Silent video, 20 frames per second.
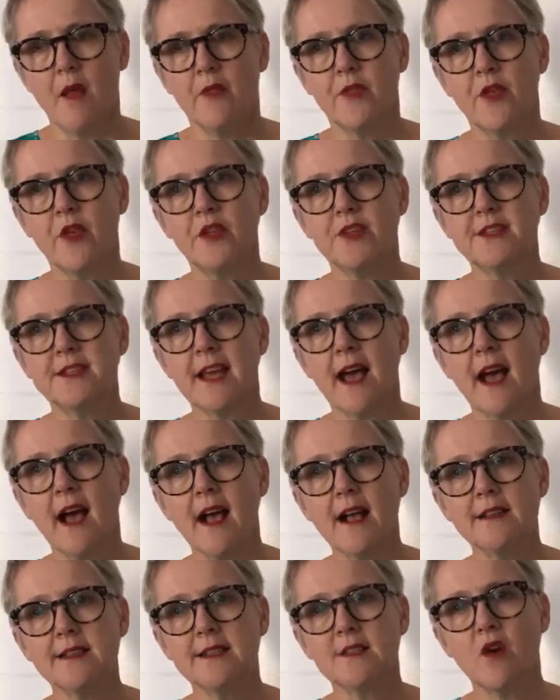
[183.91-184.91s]
The
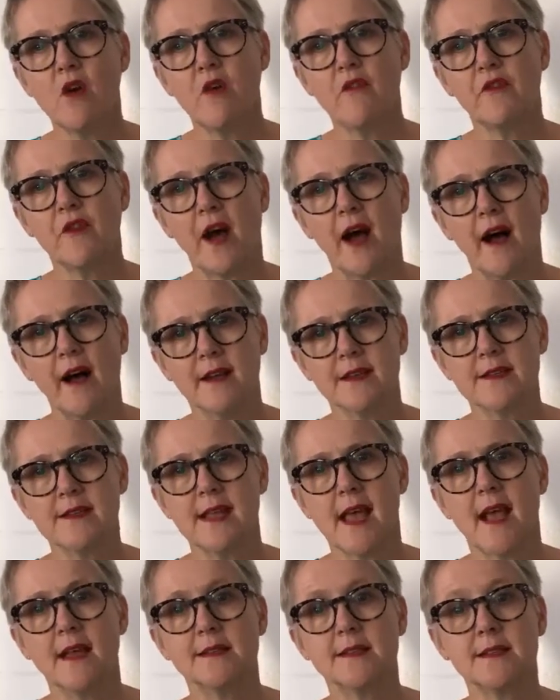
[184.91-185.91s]
task of us
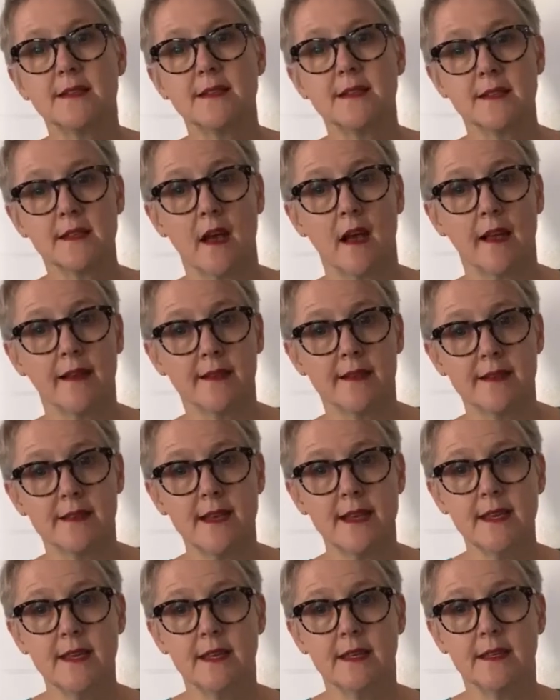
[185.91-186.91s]
as design
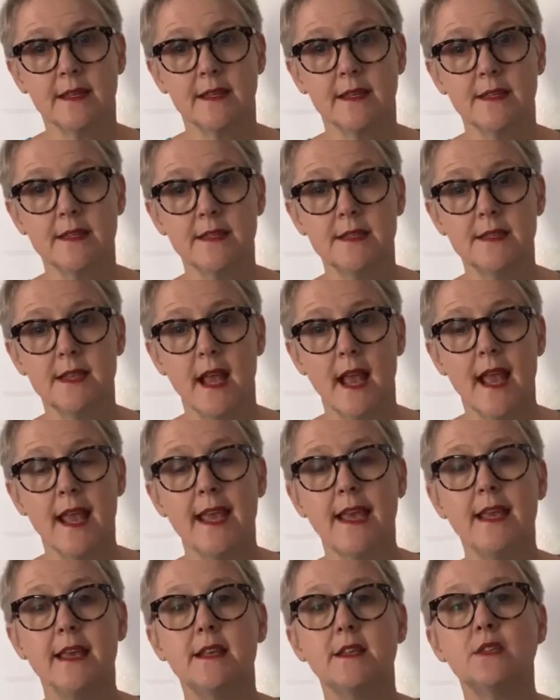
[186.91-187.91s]
thinkers
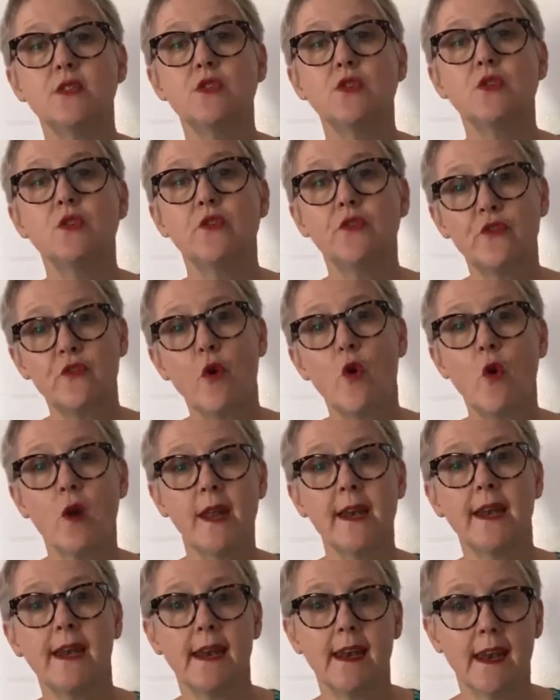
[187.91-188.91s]
is to fall
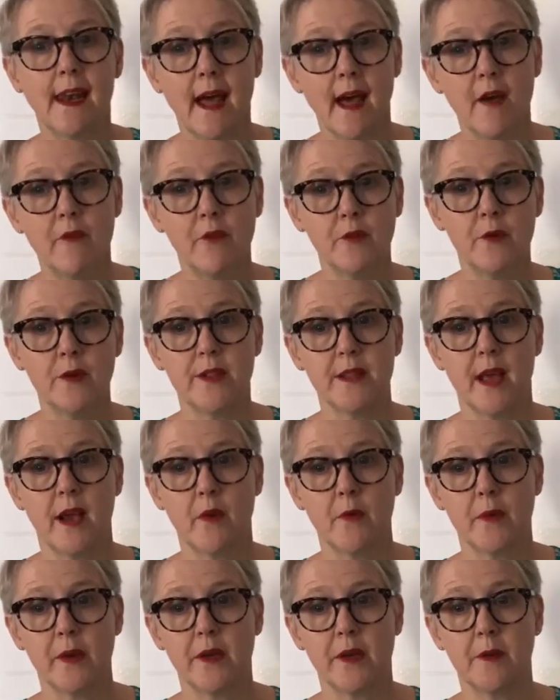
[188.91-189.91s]
in love with our
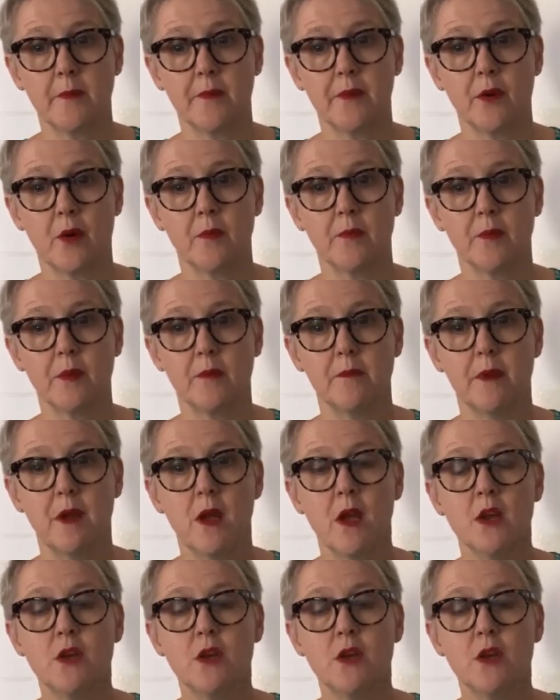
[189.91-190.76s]
wicked problem,